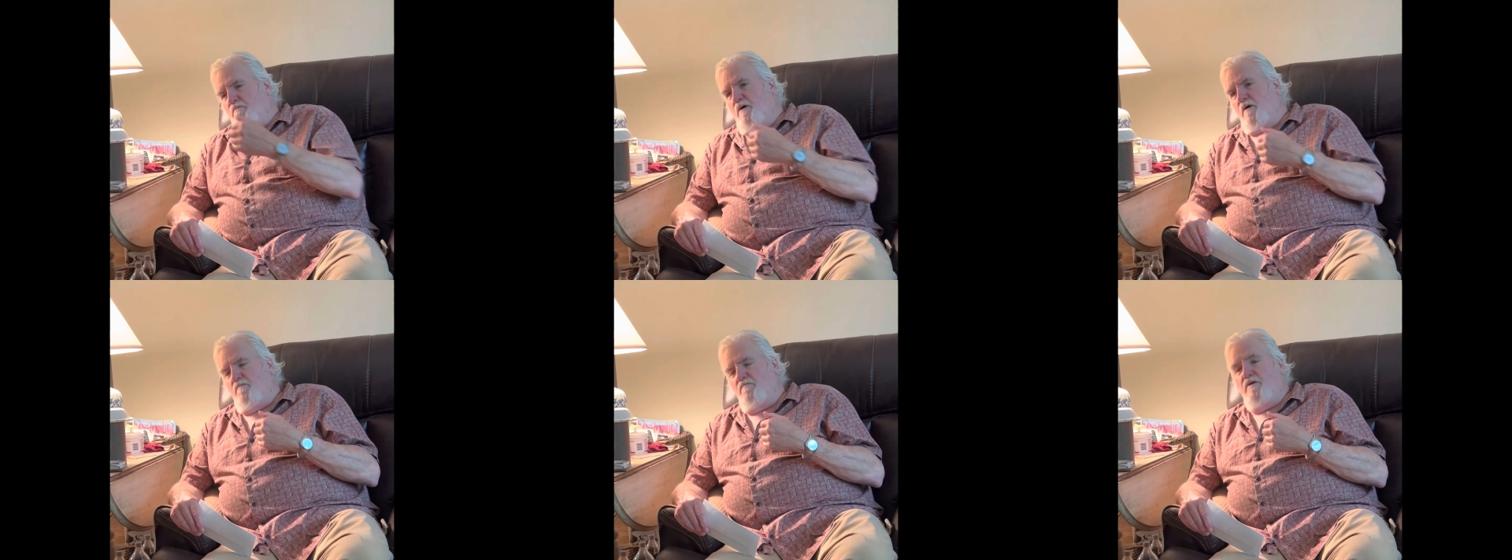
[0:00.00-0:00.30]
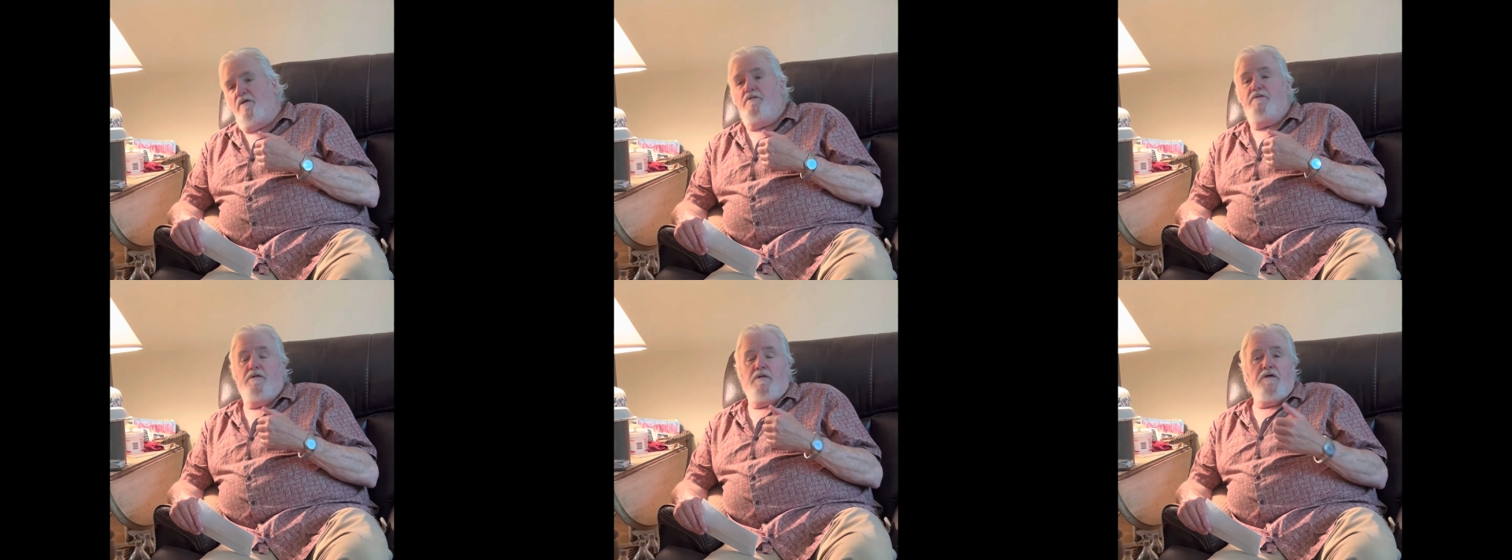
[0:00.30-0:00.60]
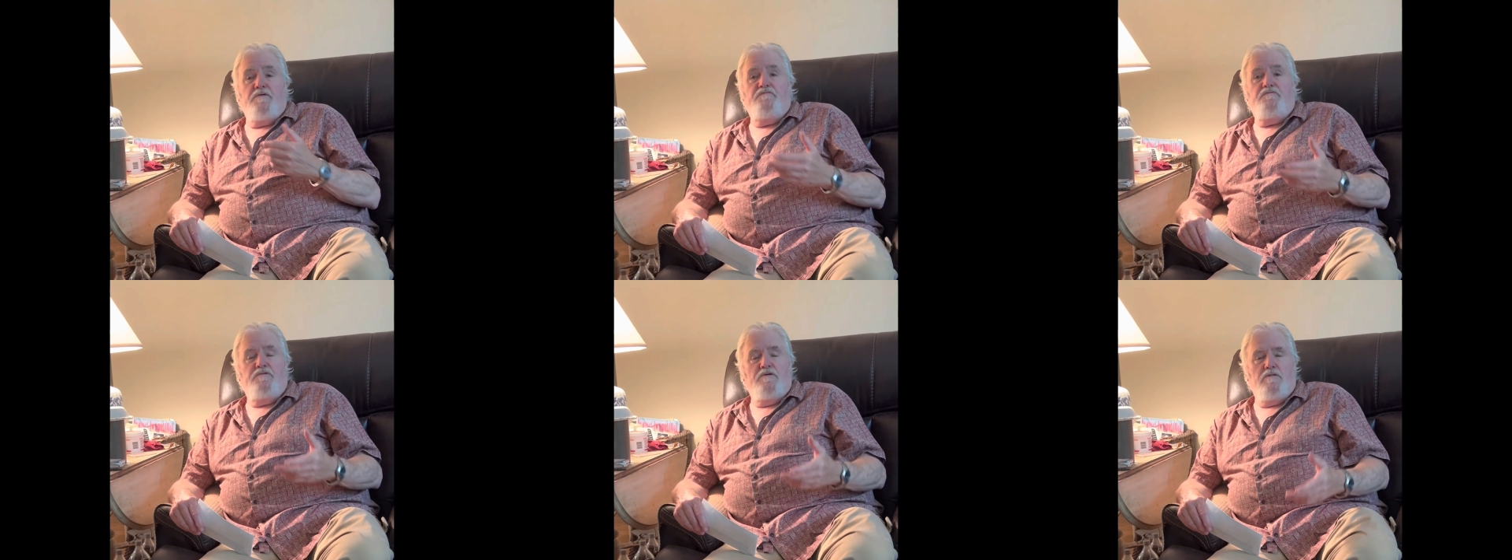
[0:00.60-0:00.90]
about me that
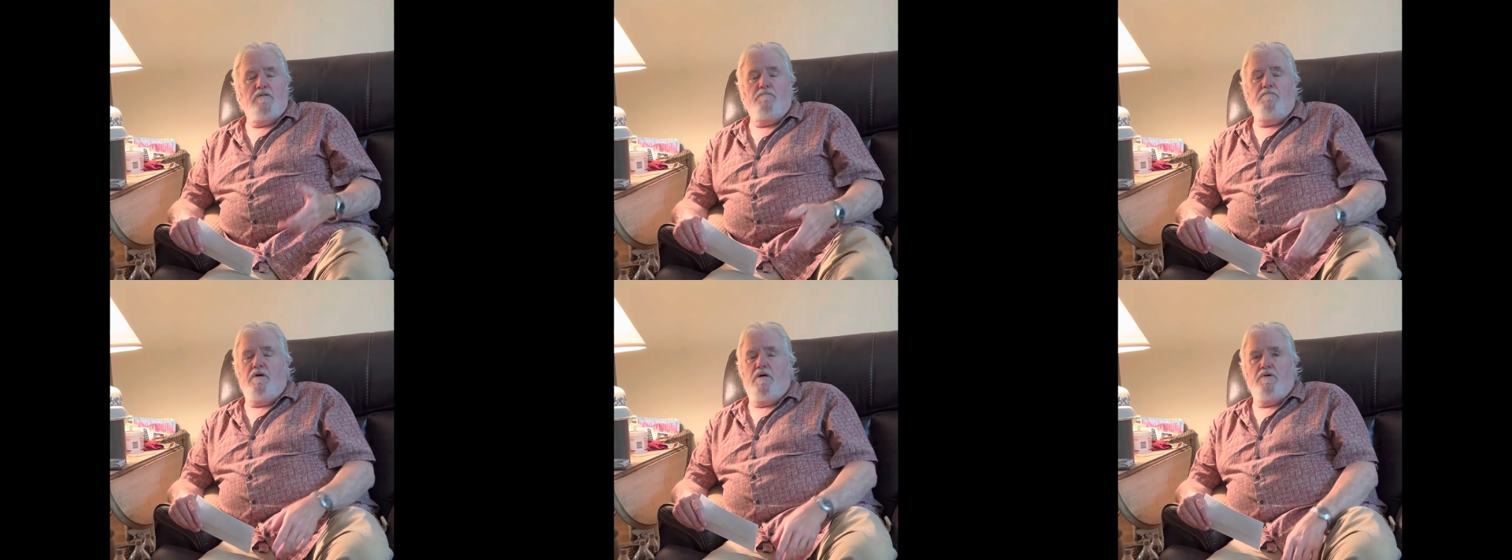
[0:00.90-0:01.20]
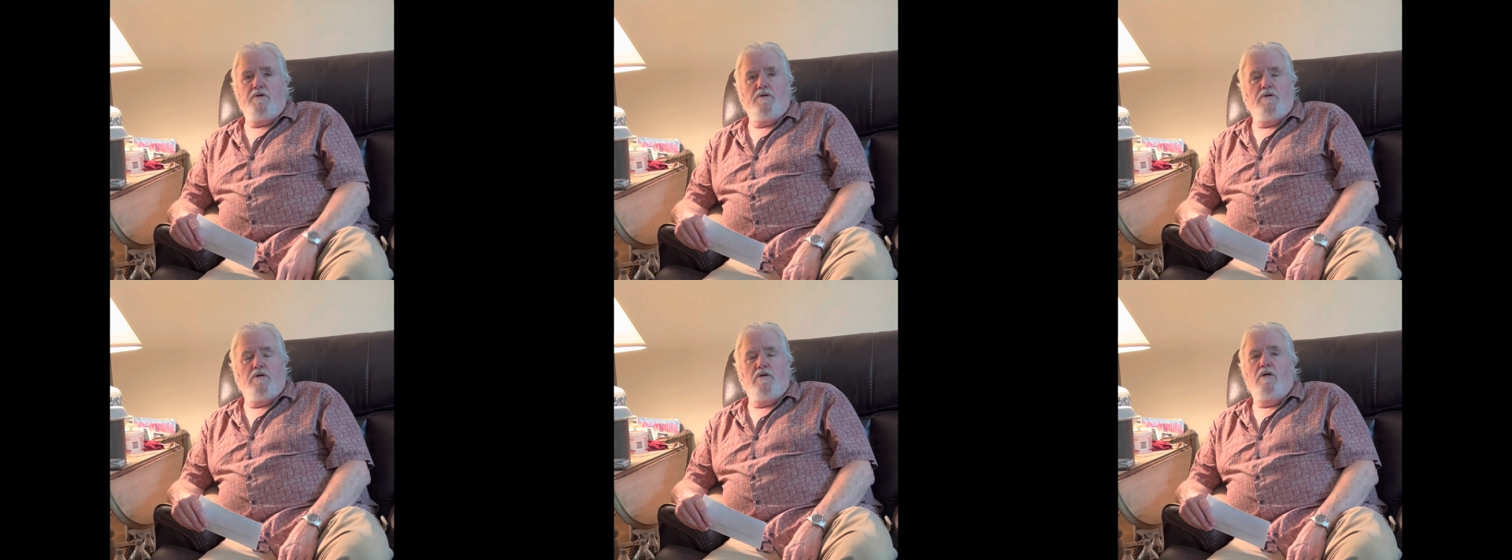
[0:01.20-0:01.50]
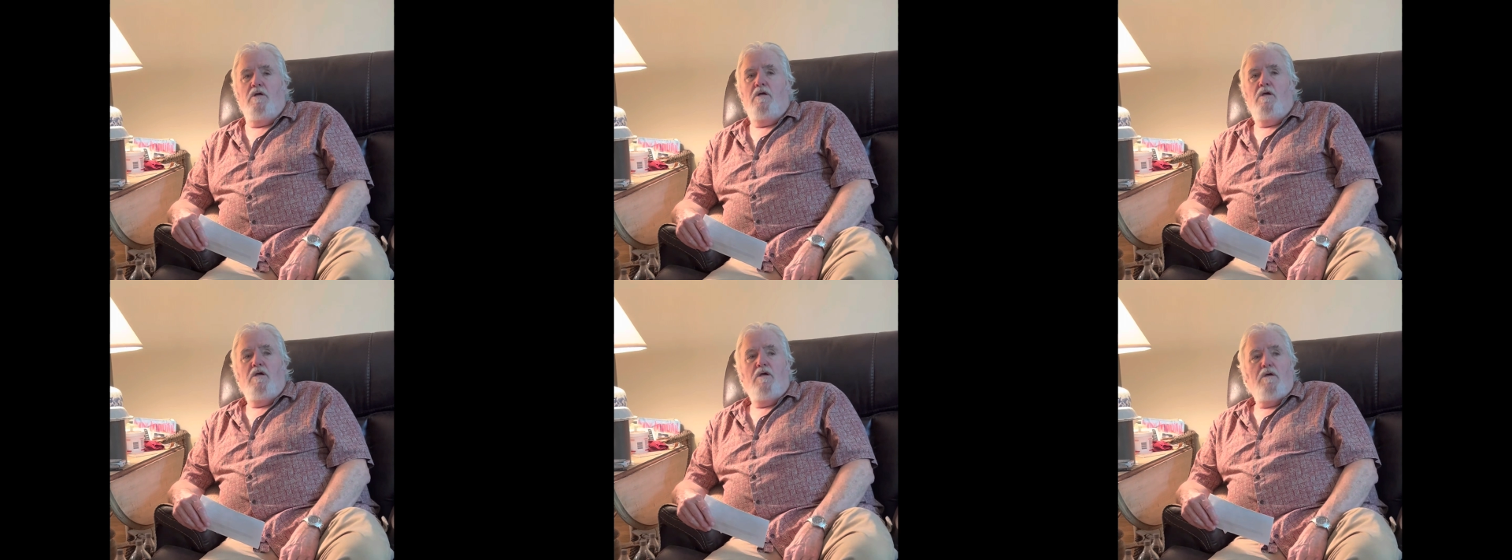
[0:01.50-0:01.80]
I feel about her,
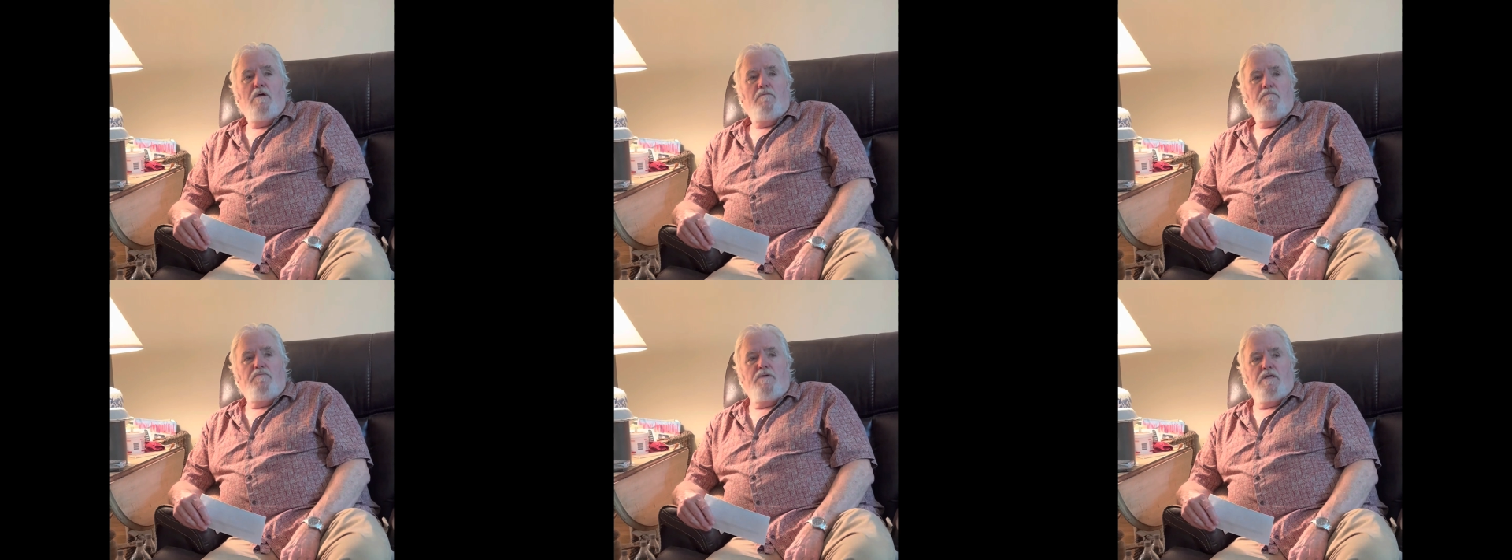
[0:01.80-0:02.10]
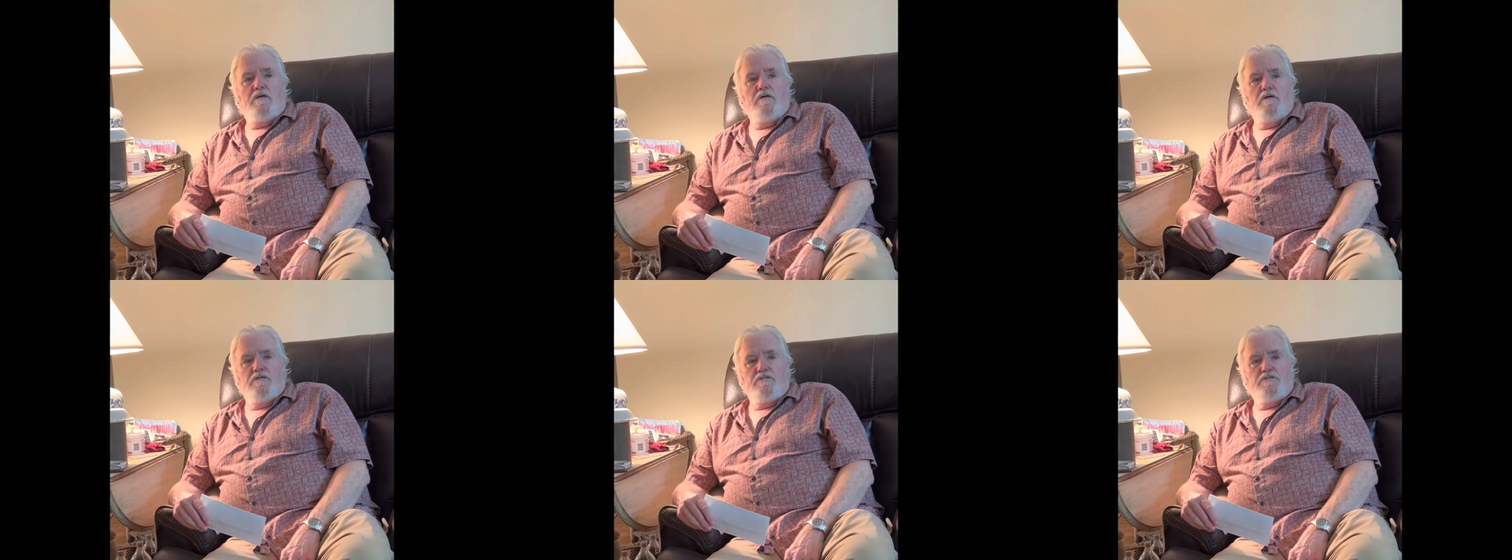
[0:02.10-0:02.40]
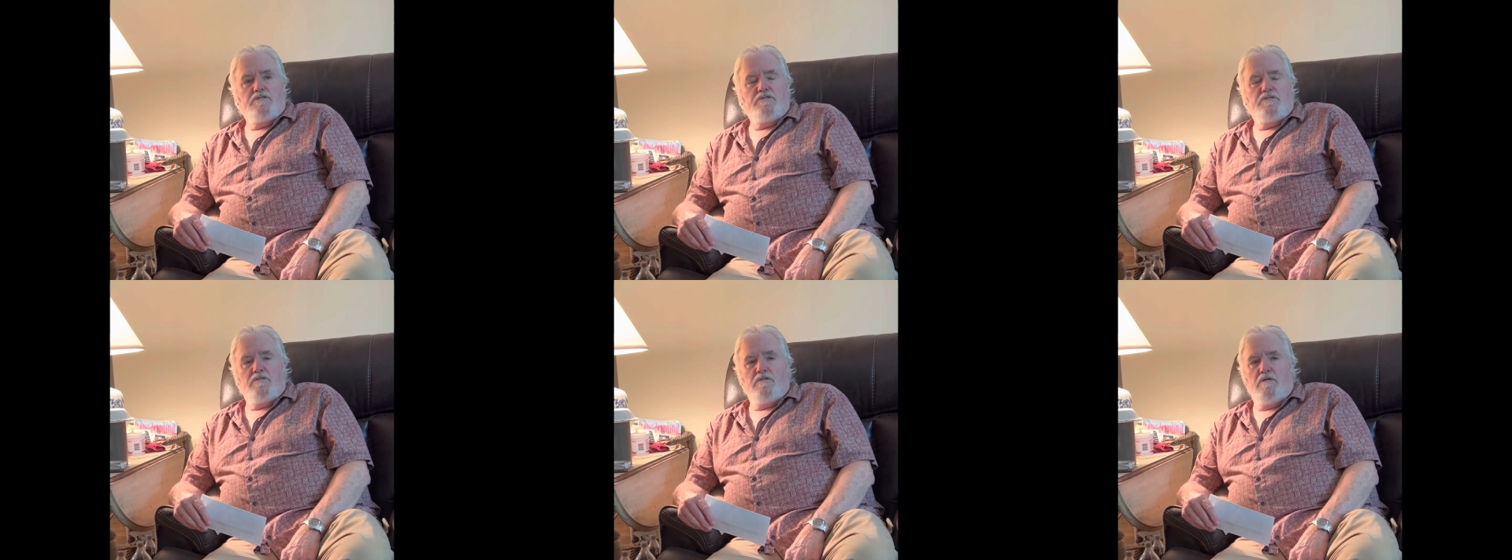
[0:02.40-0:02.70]

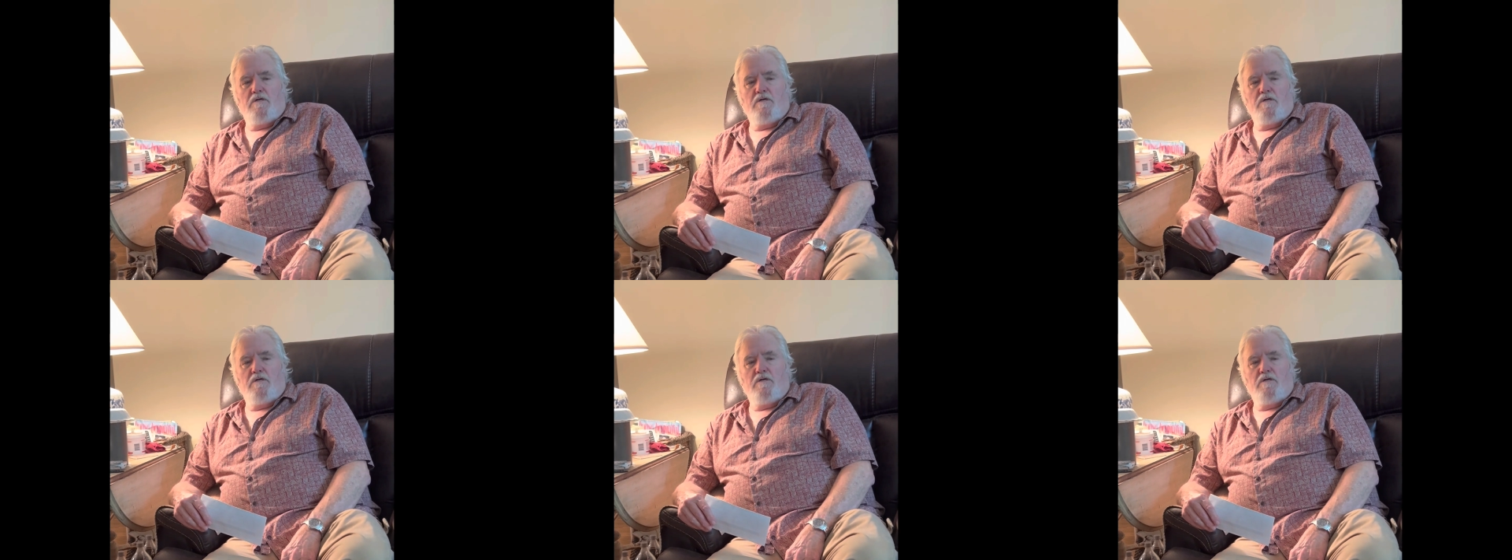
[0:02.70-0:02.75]
because